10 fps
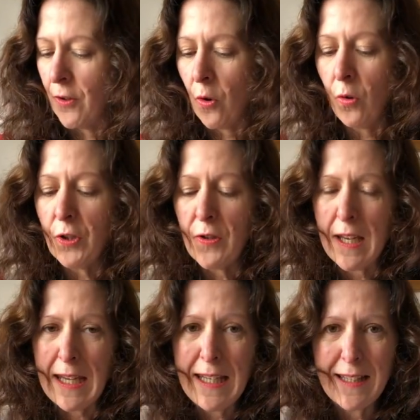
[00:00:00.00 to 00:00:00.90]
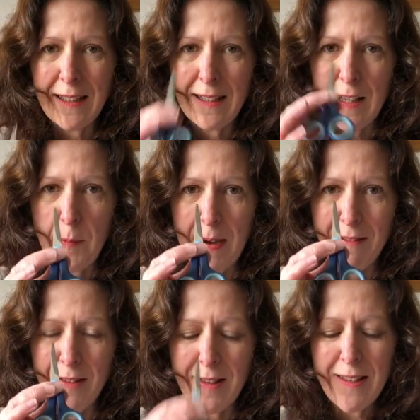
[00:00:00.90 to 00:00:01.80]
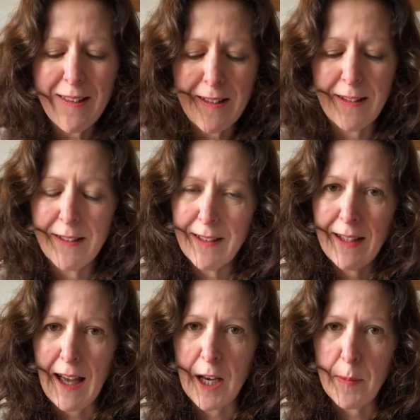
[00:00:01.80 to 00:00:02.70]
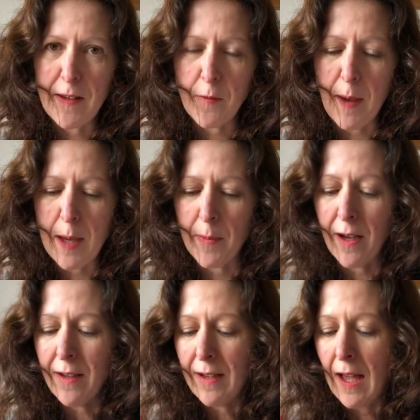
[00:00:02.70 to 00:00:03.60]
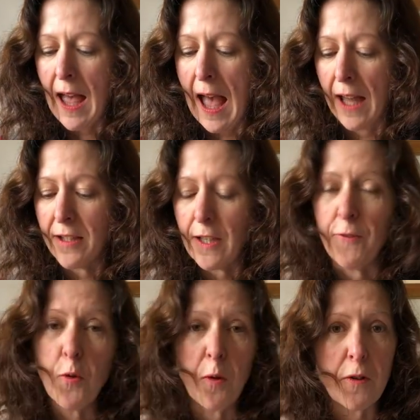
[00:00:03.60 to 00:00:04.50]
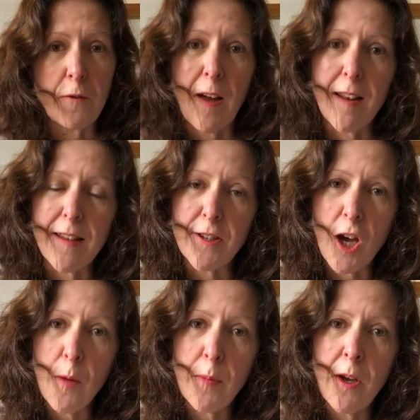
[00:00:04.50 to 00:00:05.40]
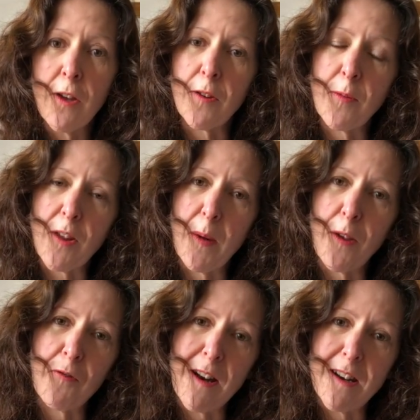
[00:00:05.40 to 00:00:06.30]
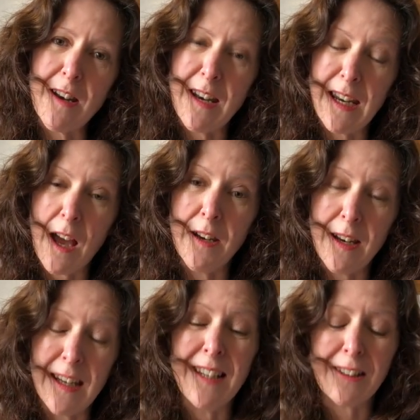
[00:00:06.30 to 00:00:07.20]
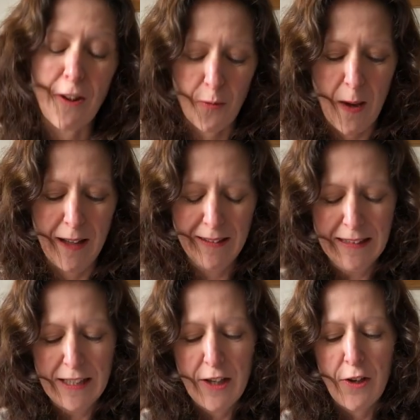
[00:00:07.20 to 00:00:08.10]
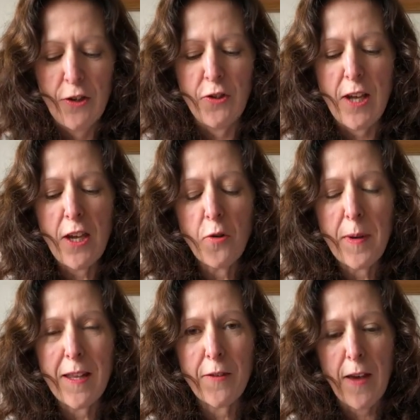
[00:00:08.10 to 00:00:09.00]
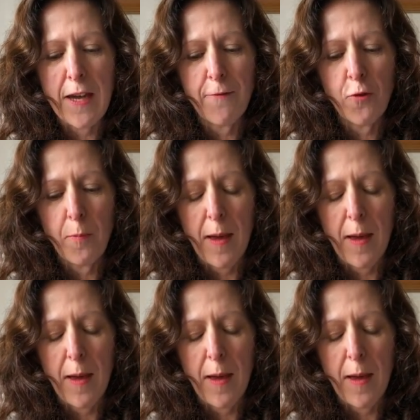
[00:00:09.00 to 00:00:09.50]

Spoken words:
All you need is a pair of scissors and a piece of paper, and if you want to fancy it up, some sewing thread and a needle as well. You take your piece of A4